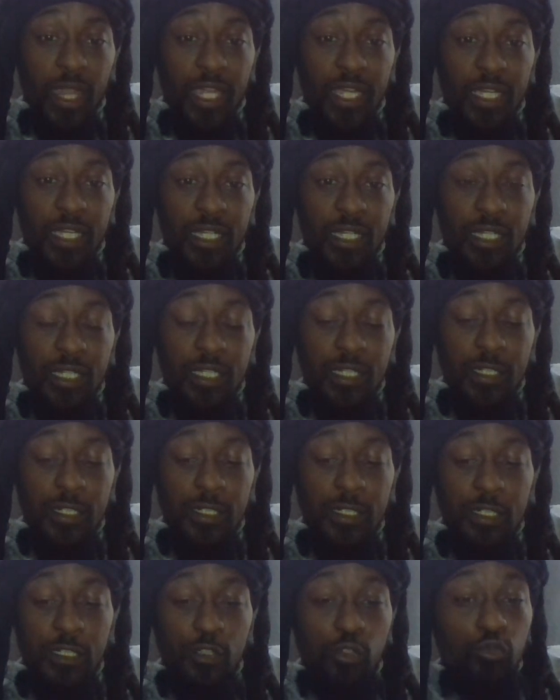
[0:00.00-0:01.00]
And
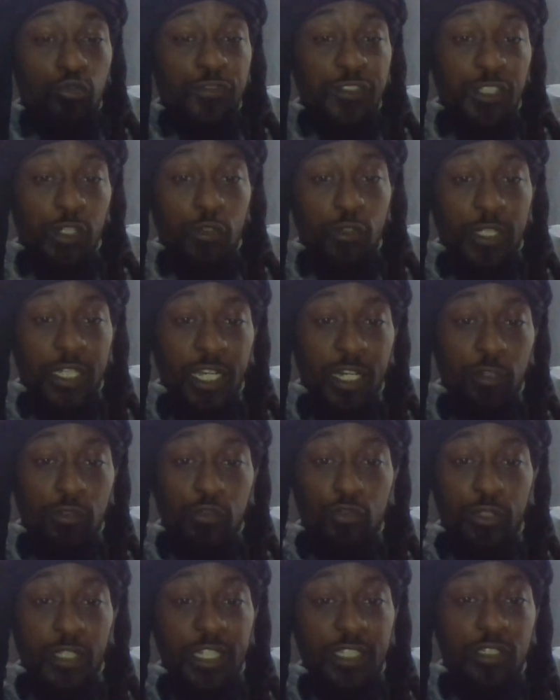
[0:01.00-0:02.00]
it was on count.
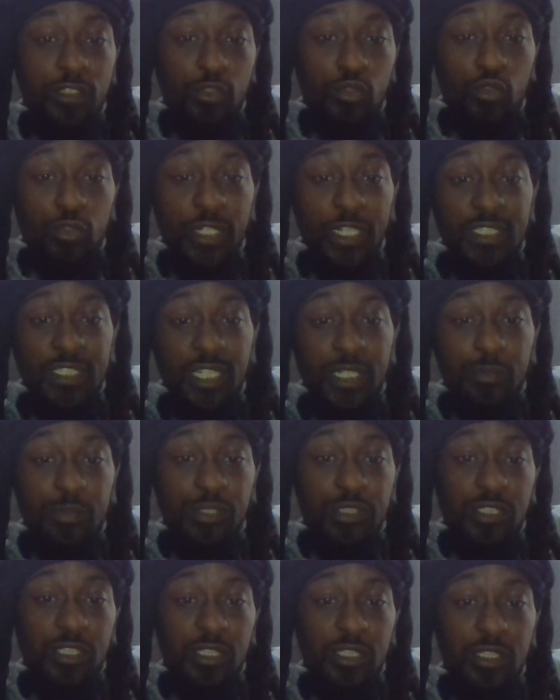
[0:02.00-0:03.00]
You had to do that type of
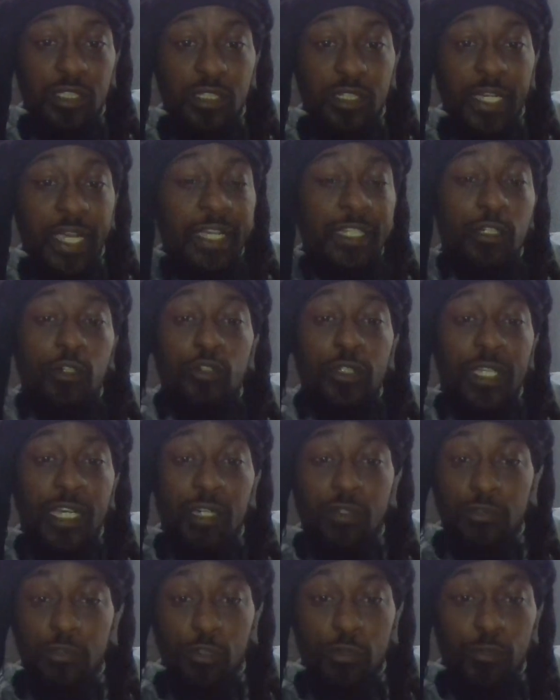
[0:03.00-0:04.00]
shit. Ain't no
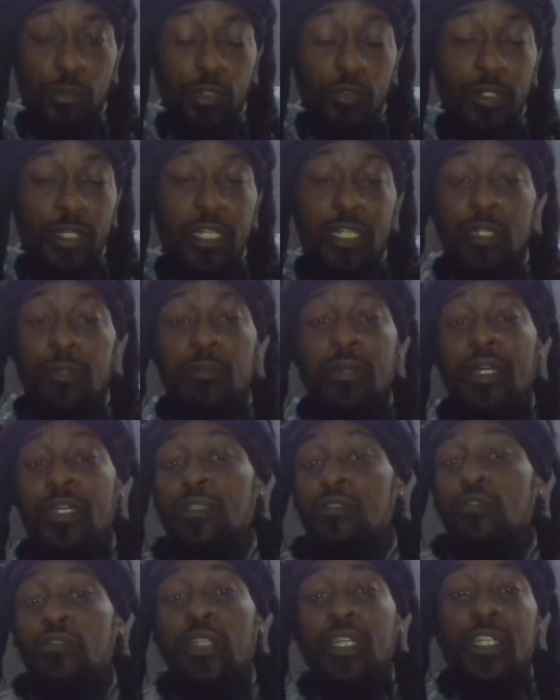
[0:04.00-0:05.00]
count no more. Everybody
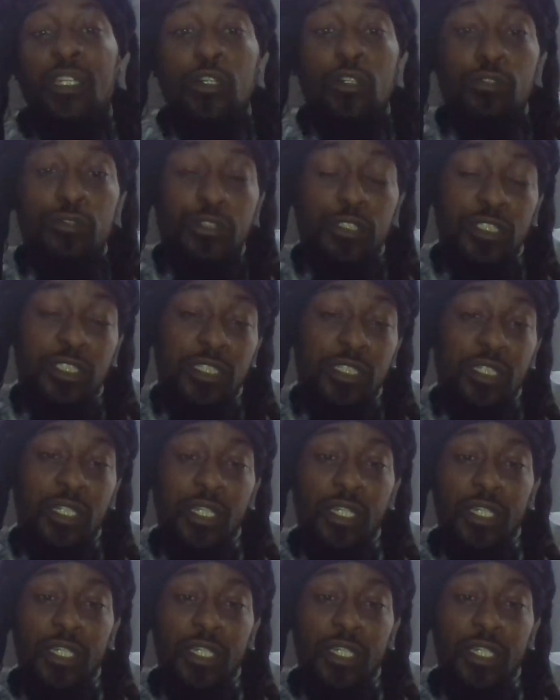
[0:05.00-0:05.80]
do their own shit.